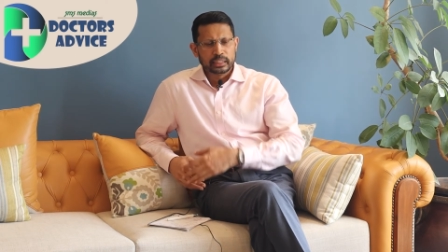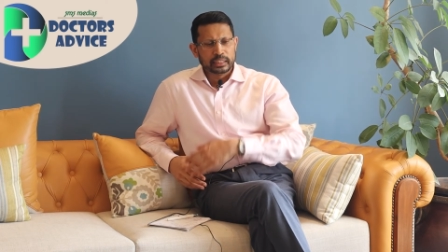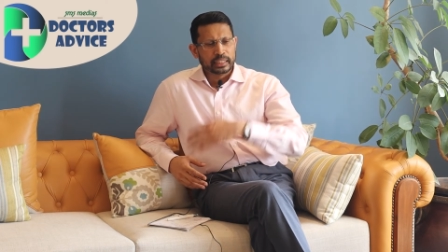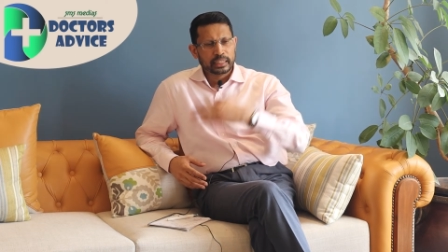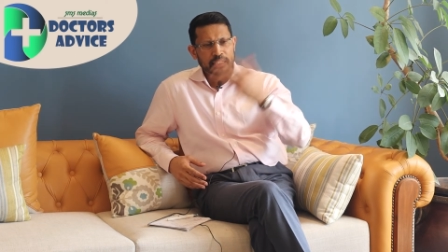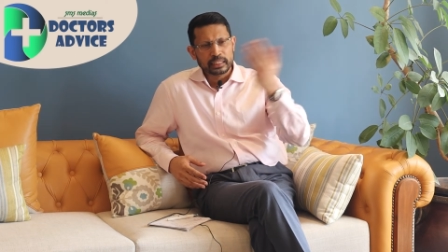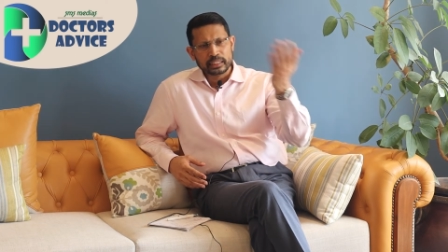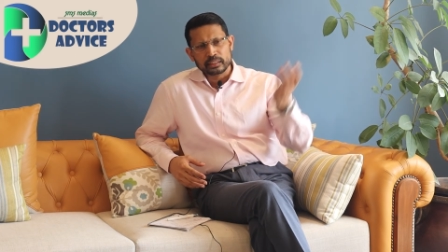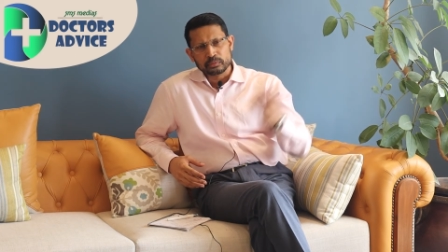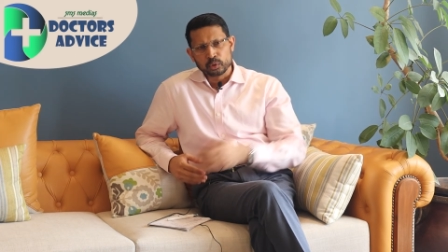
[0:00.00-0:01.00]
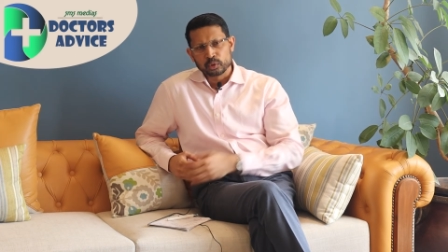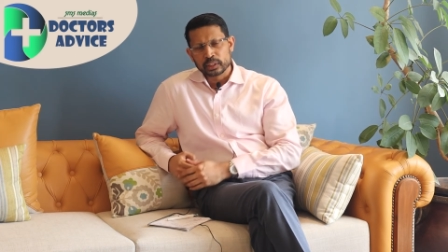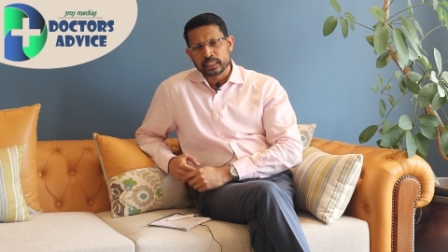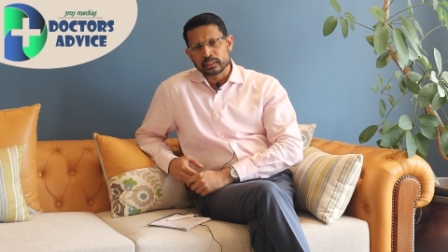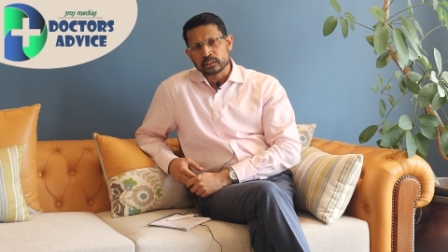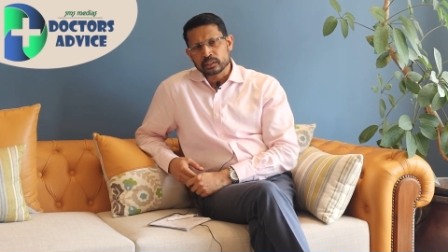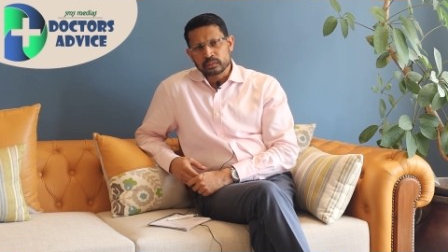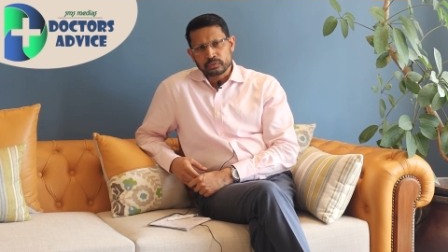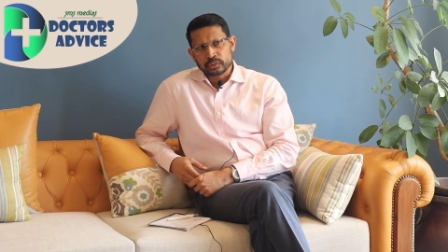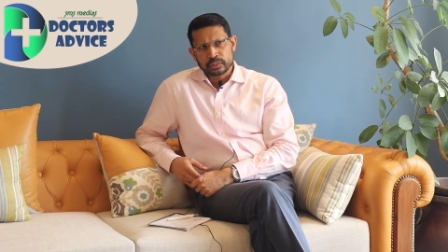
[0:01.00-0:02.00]
nearly more than
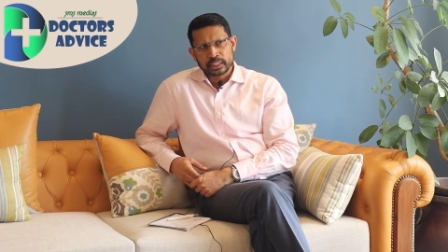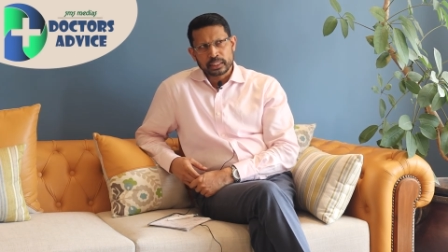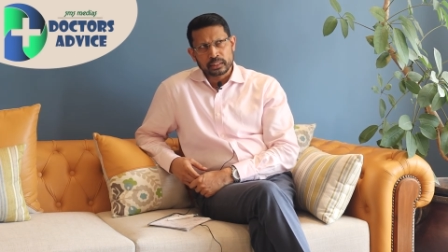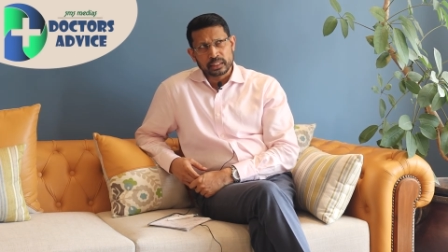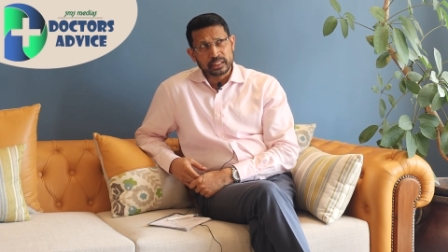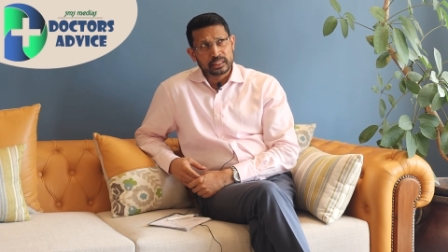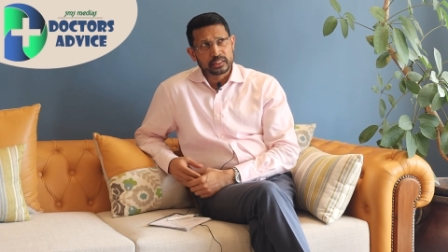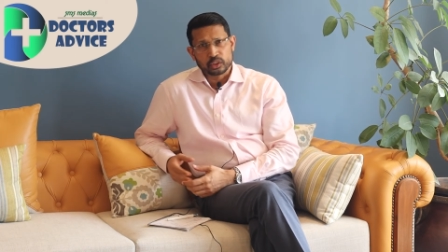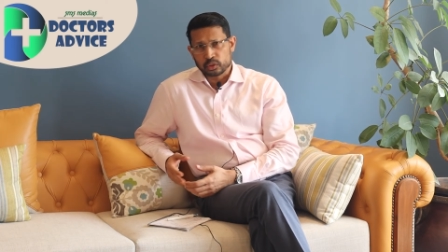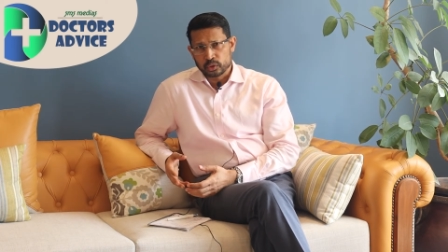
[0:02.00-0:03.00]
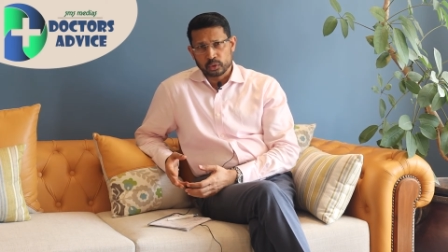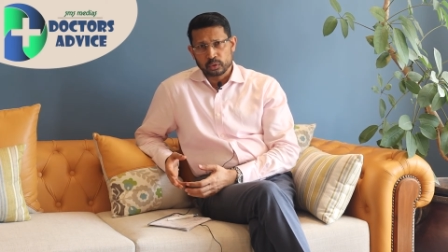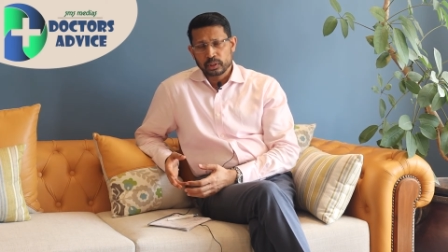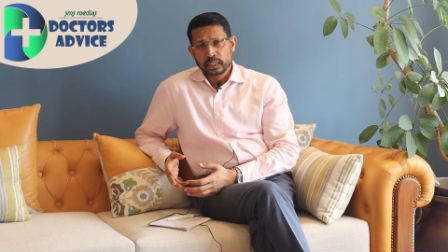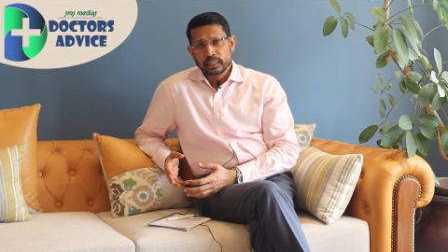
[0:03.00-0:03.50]
15 years or so,